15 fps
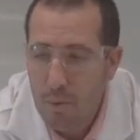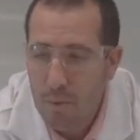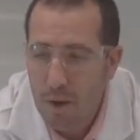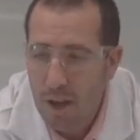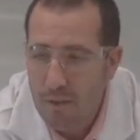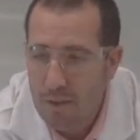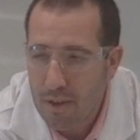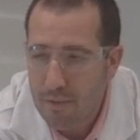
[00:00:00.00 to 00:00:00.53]

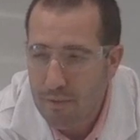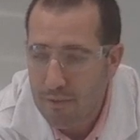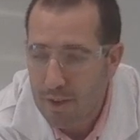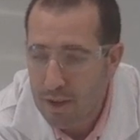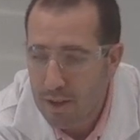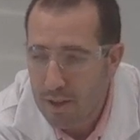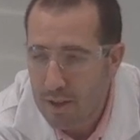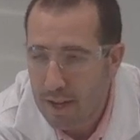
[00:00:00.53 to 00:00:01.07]
whatever you
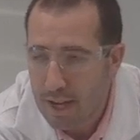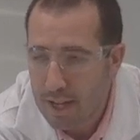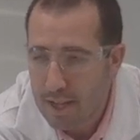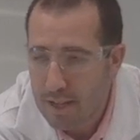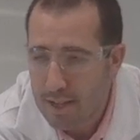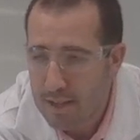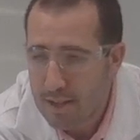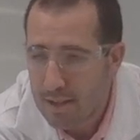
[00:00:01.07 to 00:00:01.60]
feel like,